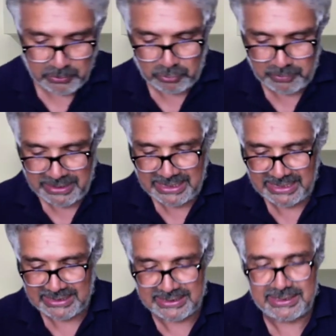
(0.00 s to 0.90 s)

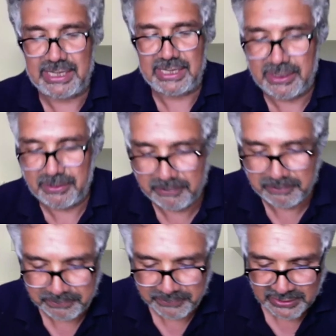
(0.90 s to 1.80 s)
minutes, um,
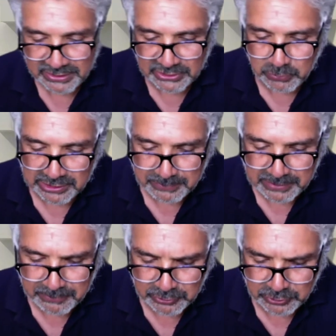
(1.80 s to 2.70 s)
just whilst
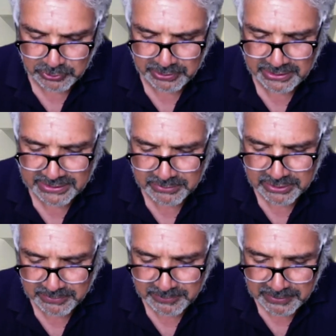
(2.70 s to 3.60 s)
people join us.
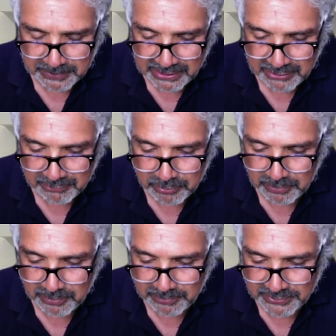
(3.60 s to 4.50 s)
Sometimes people have
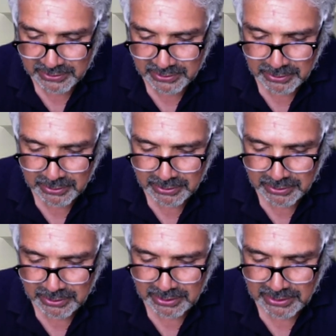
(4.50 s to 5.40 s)
problems
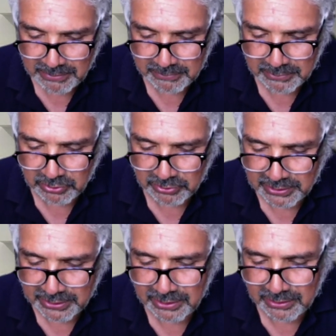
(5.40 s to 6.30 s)
um,
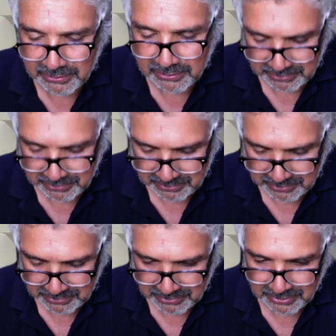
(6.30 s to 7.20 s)
logging in.
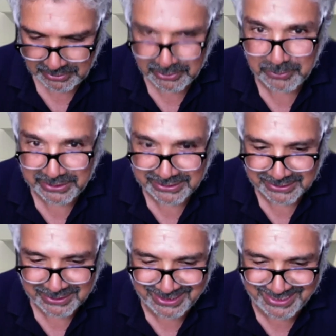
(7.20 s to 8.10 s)
I know we
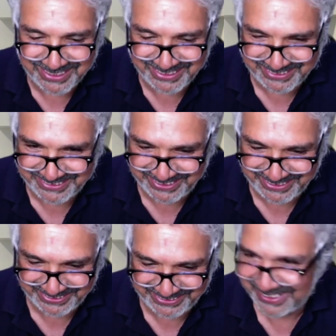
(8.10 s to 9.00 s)
did. so
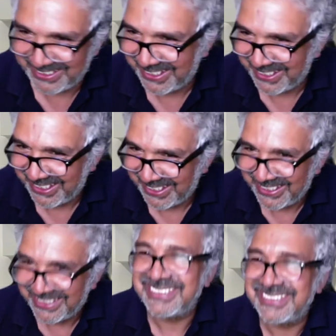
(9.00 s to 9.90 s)

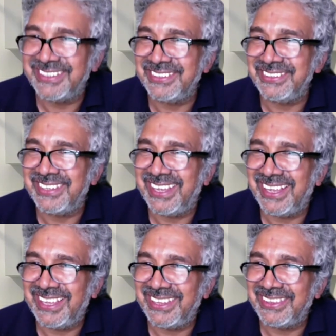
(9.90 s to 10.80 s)
so
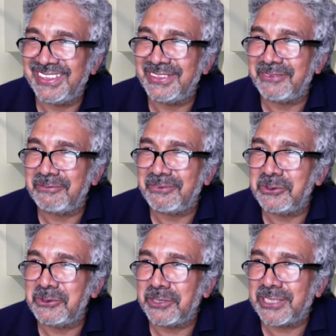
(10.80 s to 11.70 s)
uh, you're
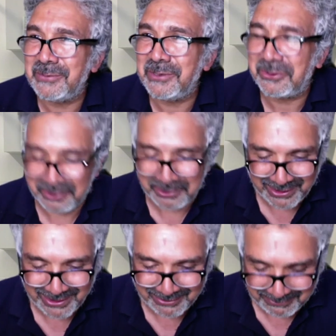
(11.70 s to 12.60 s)
all coming through
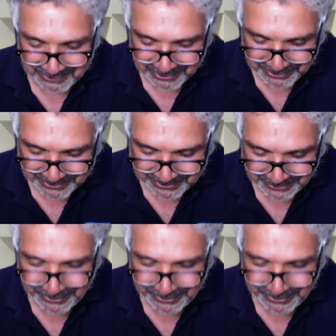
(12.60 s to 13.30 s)
thick and fast, so